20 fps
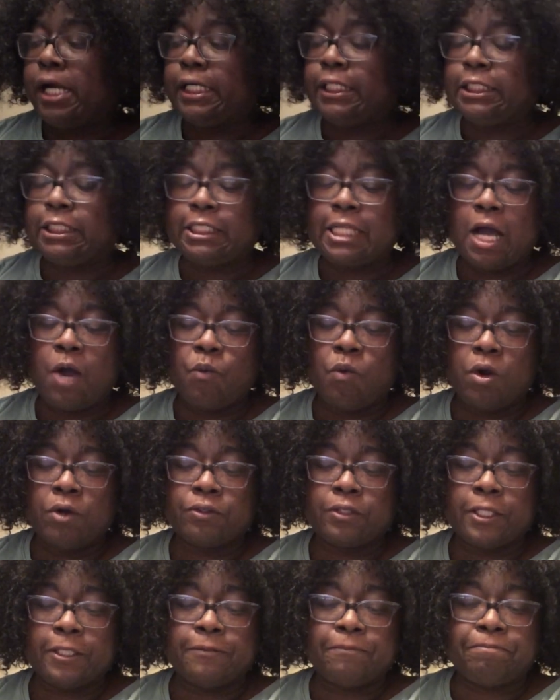It's not
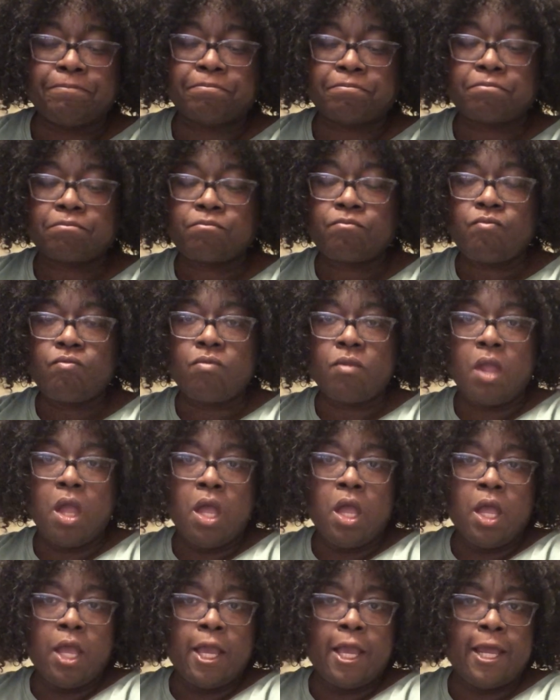worth it.
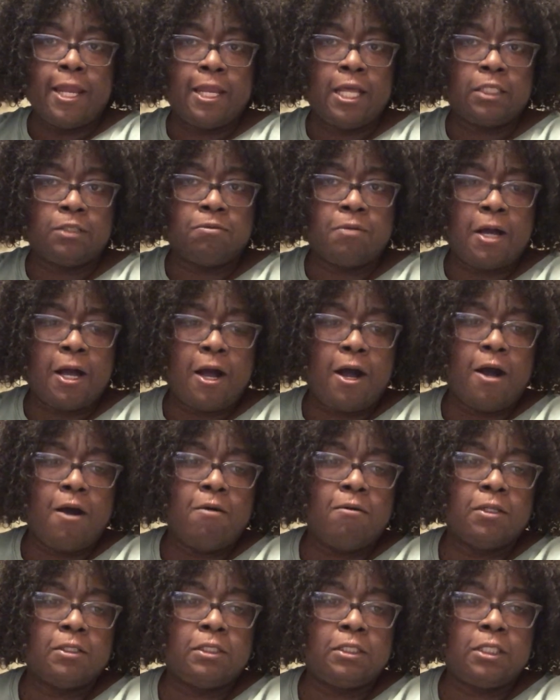And that's why I
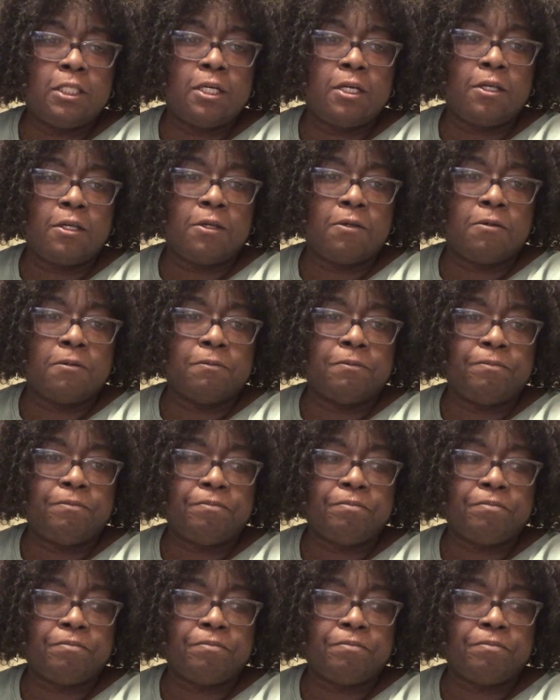always tell you